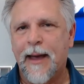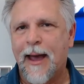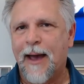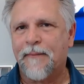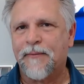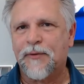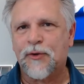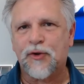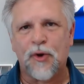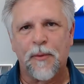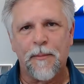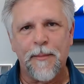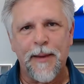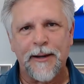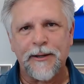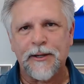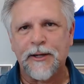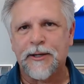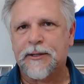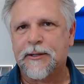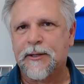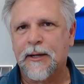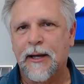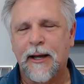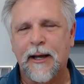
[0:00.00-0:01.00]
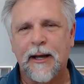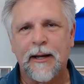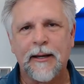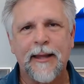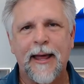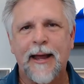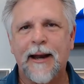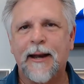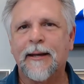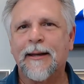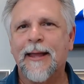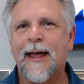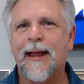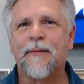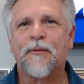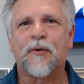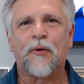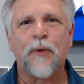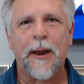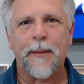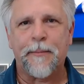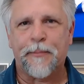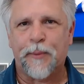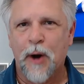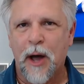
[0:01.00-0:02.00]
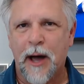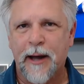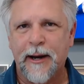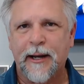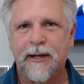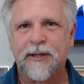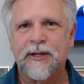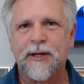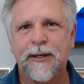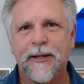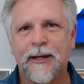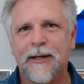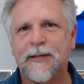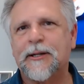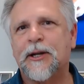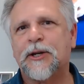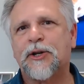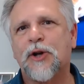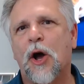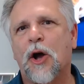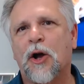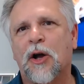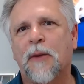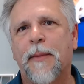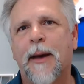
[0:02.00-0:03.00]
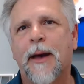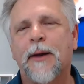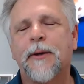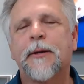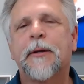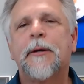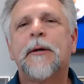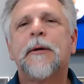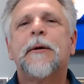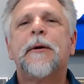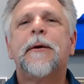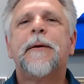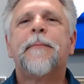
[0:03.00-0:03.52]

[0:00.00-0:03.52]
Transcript: have tremendous, uh, lot, lot of great products and things they talk about.